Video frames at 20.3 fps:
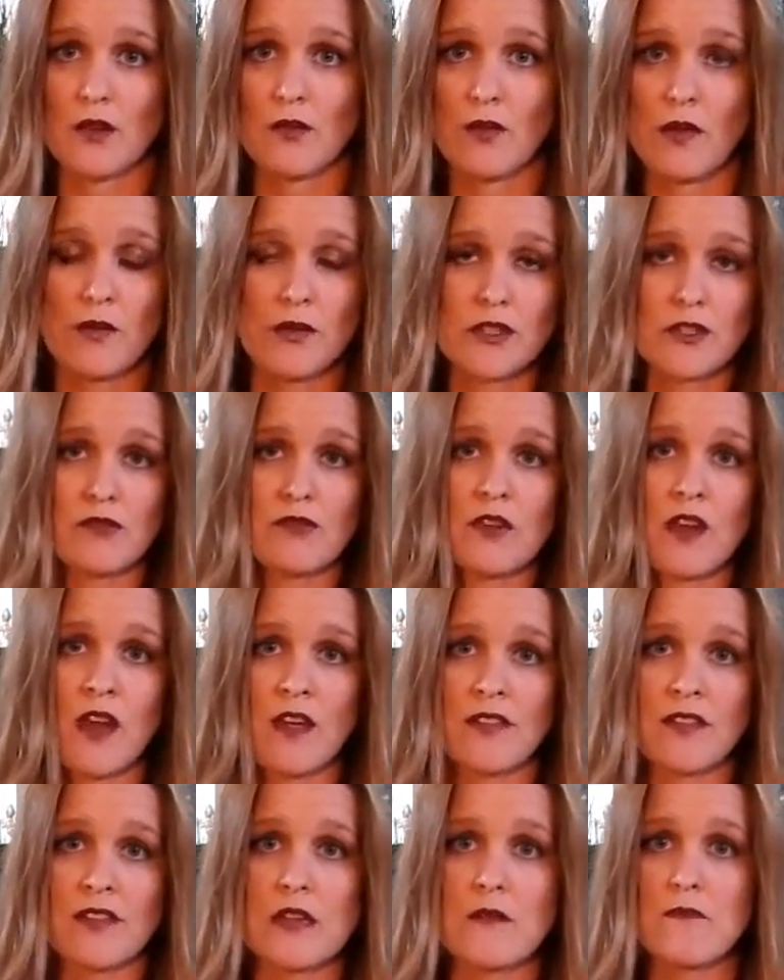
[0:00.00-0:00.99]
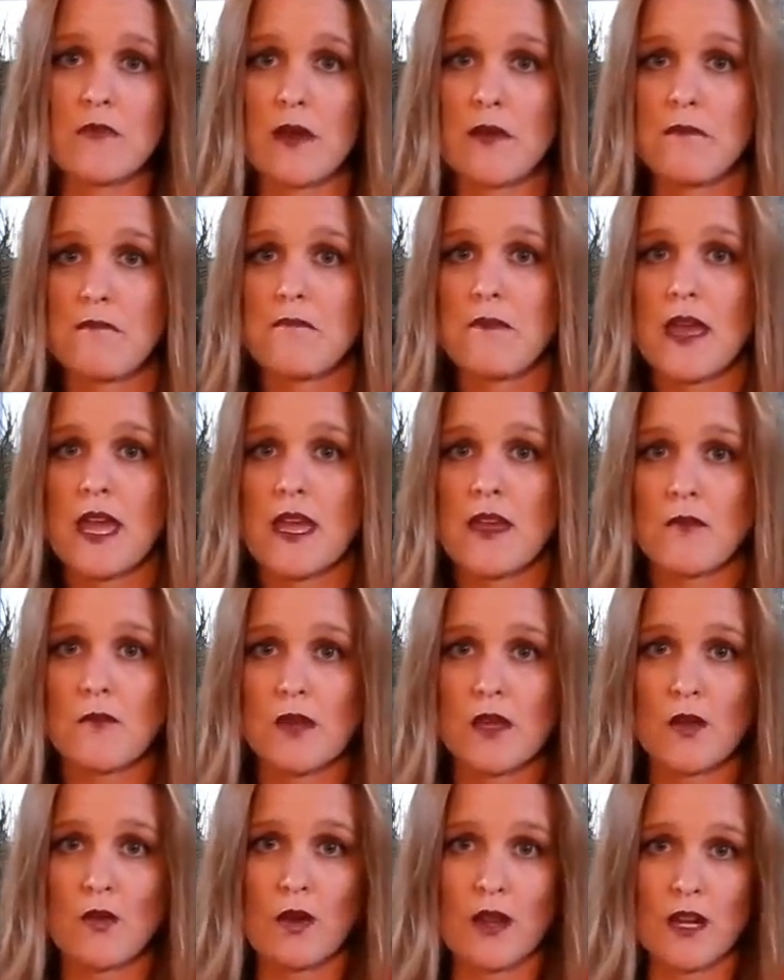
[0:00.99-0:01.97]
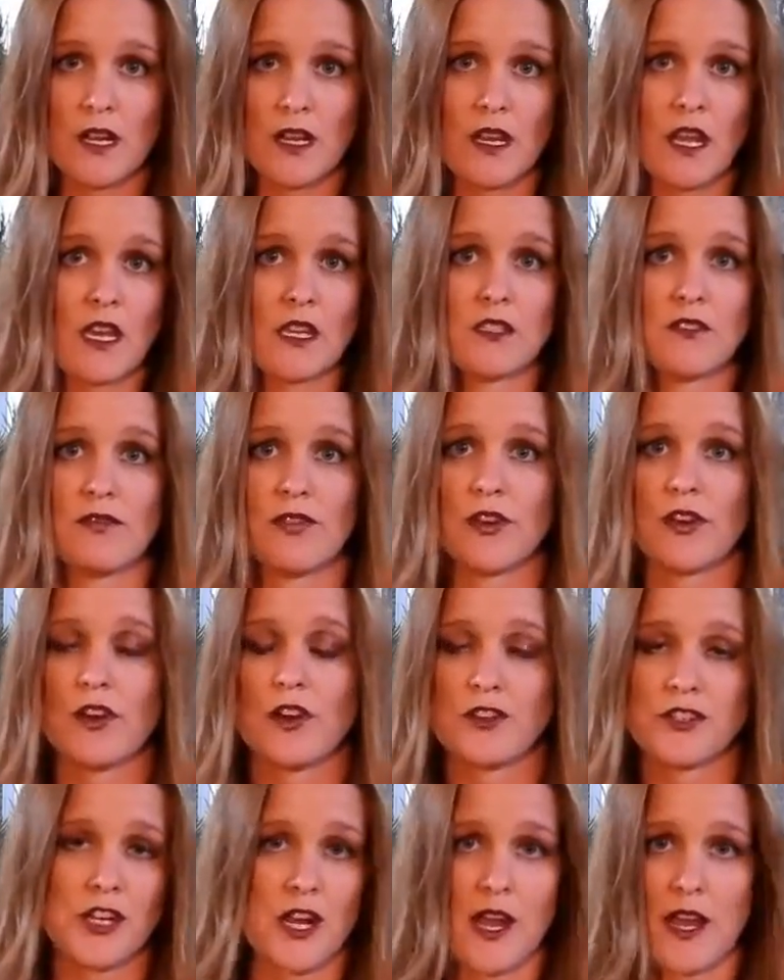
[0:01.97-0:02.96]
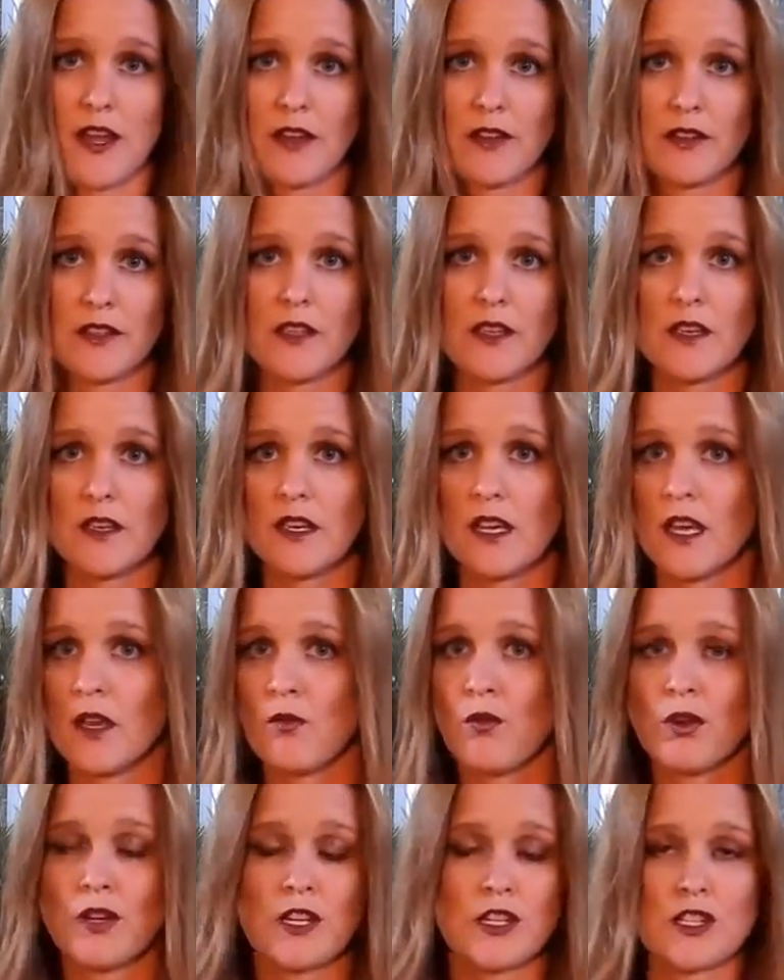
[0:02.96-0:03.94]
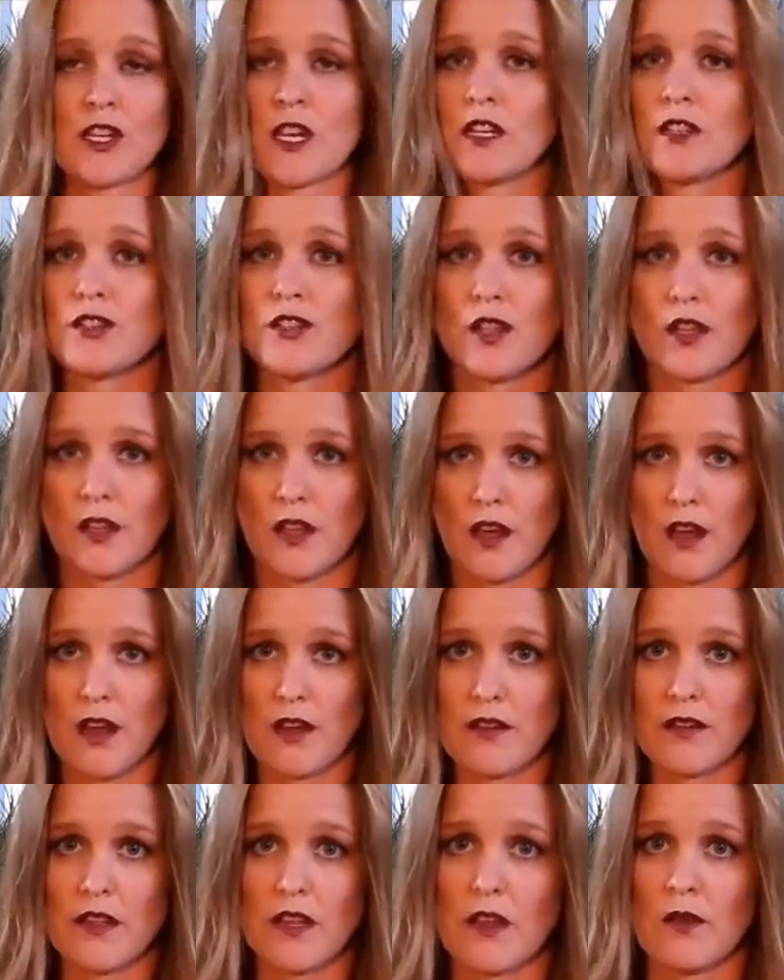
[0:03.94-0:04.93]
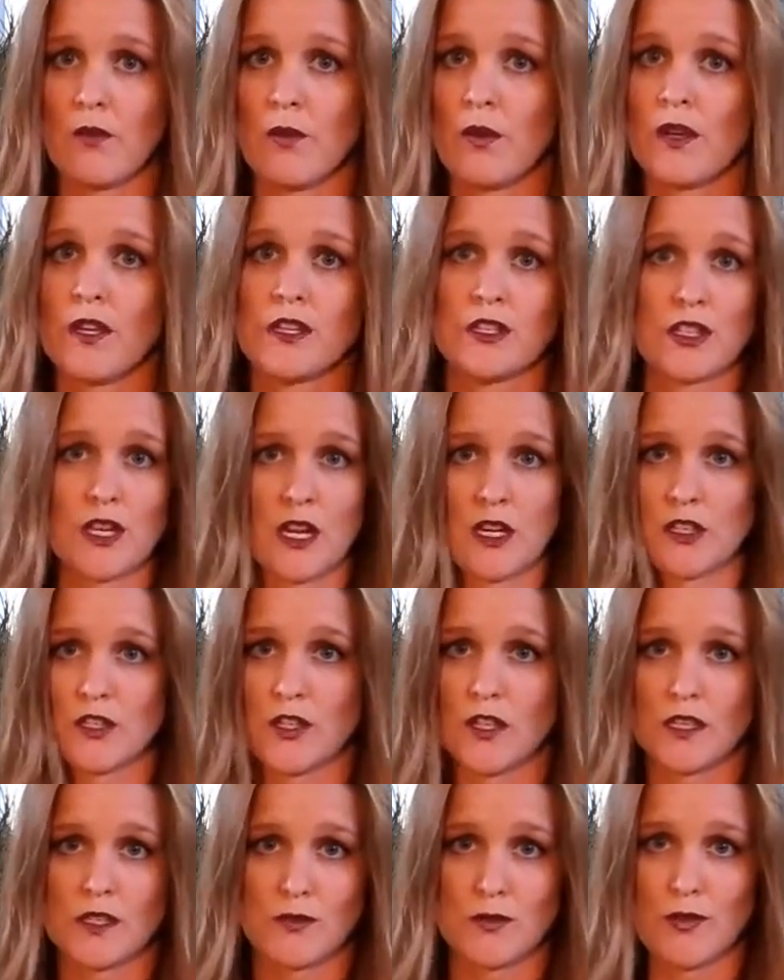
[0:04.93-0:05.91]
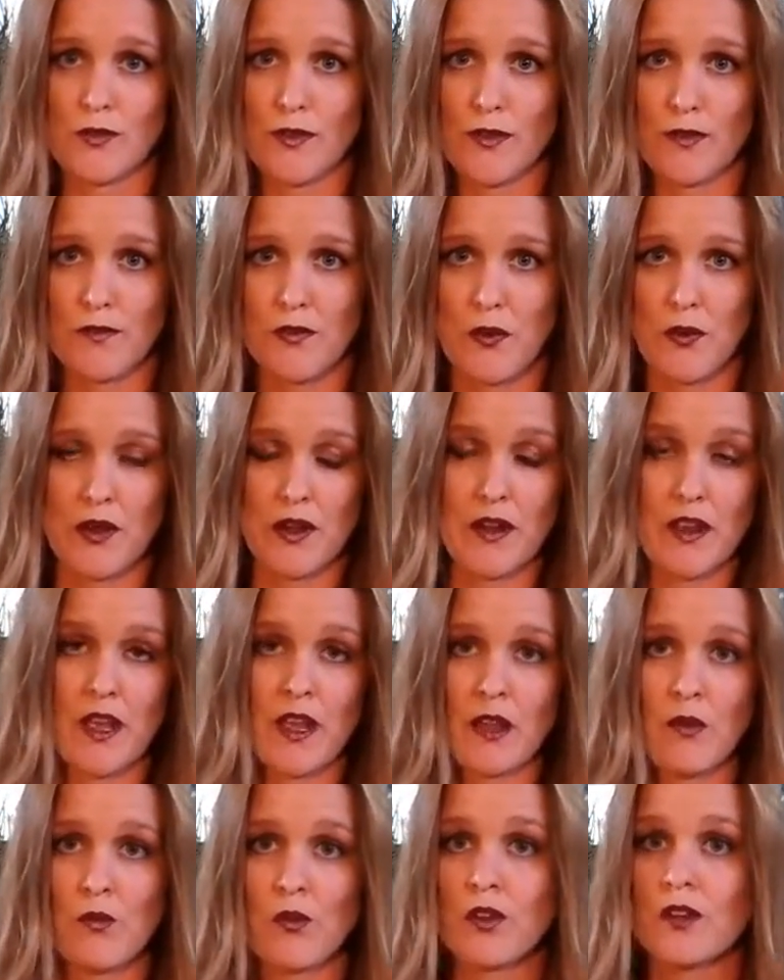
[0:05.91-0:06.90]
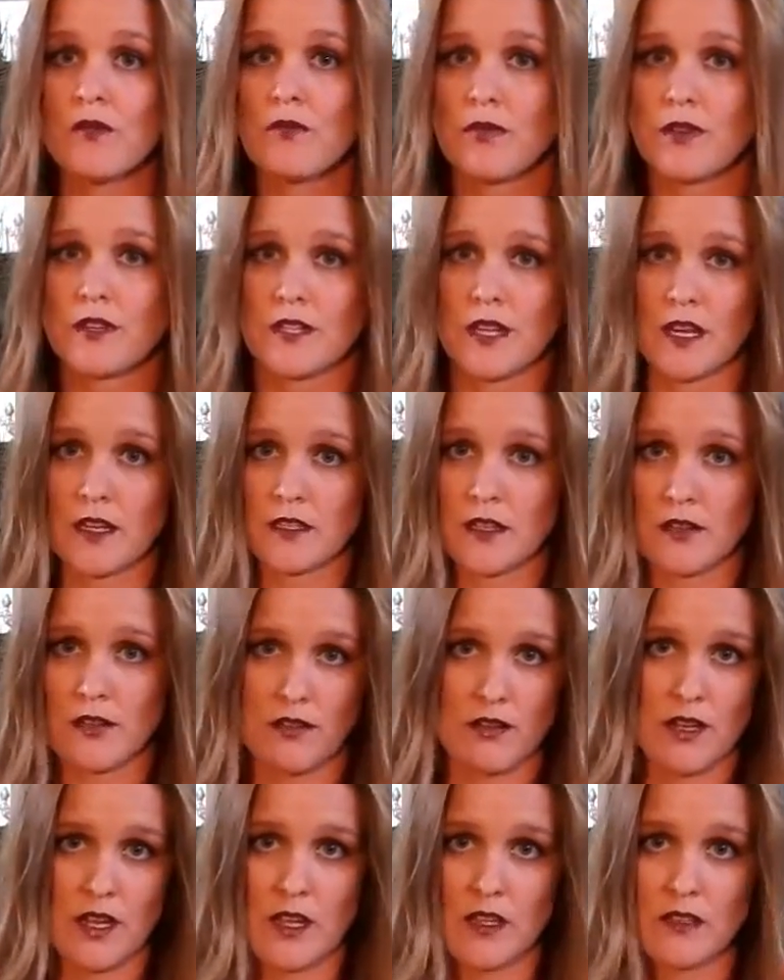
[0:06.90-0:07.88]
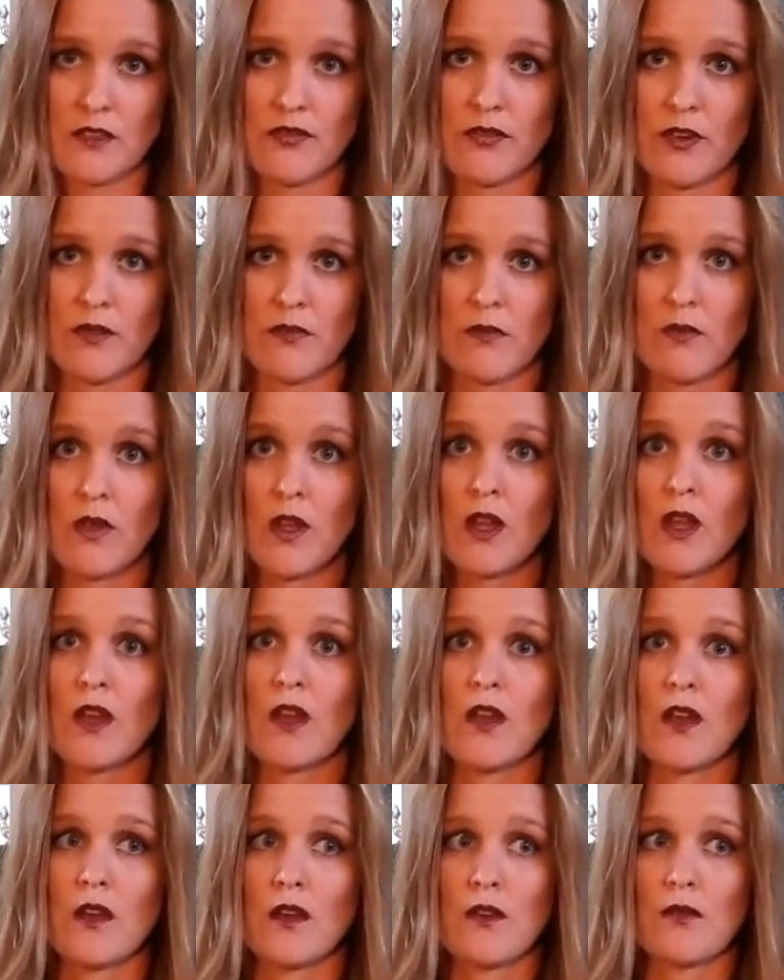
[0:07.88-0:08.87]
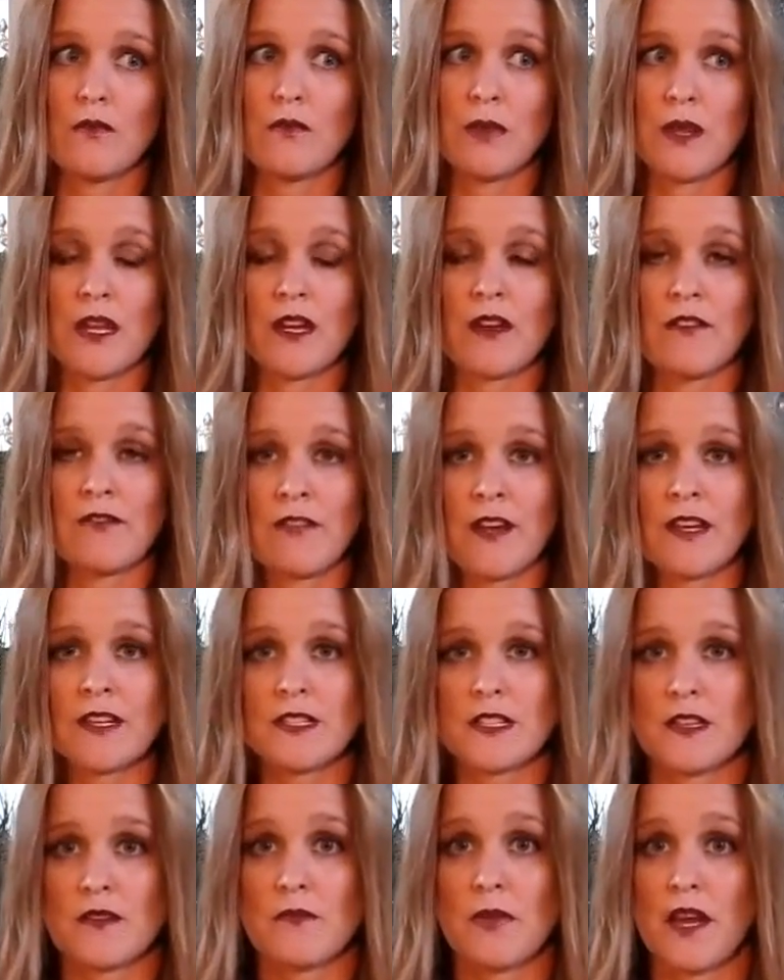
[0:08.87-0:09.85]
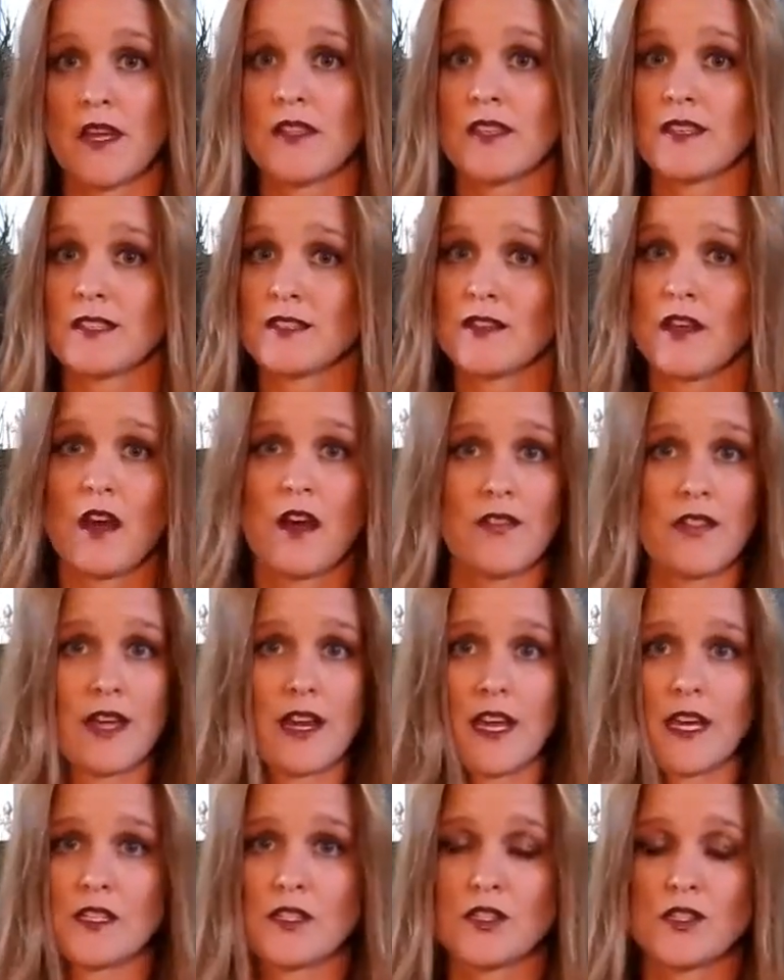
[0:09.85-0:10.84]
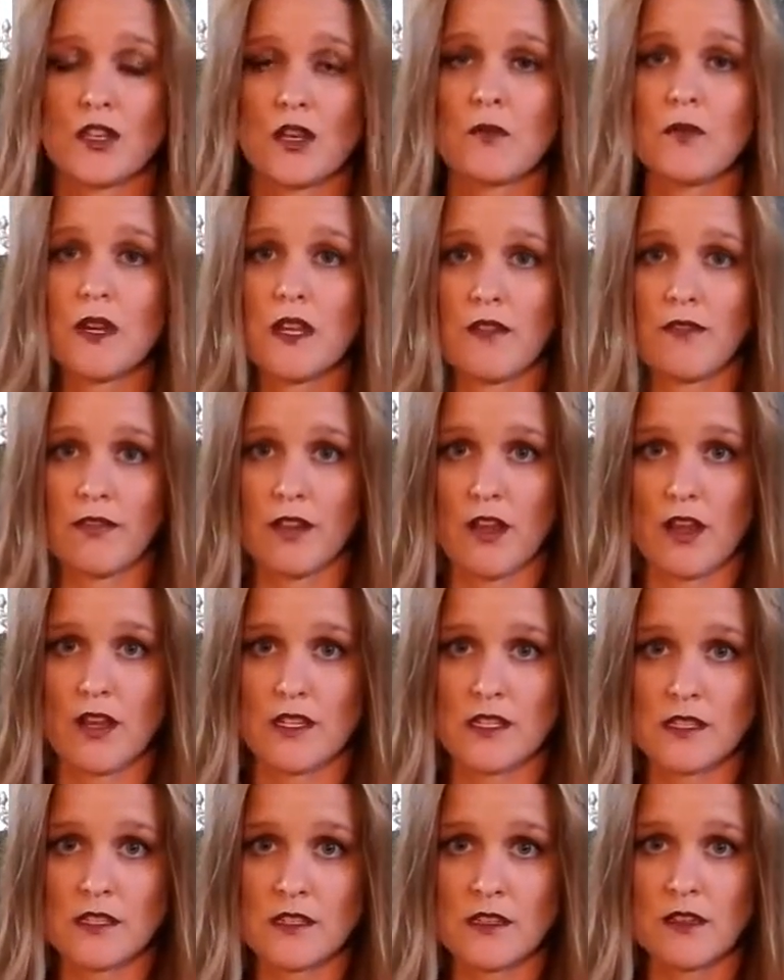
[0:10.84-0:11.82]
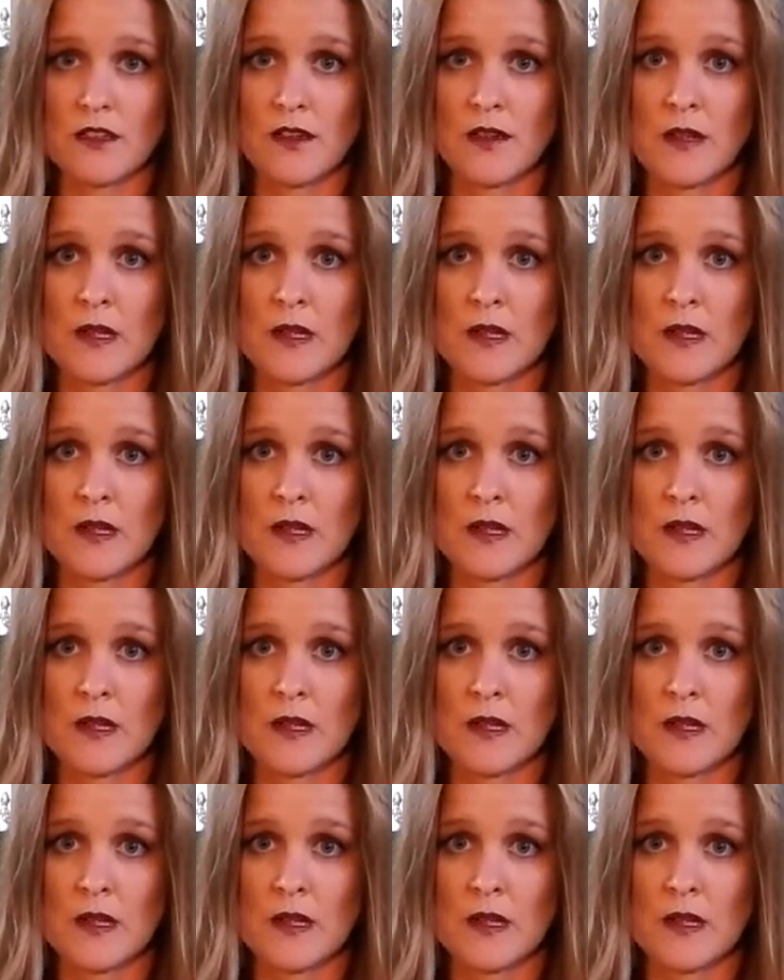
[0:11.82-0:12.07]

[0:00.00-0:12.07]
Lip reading: We would do nothing but maybe win a case for our child. It wouldn't change the law, it wouldn't change things moving forward, and it wouldn't protect other kids from being affected by this law that has so many flaws.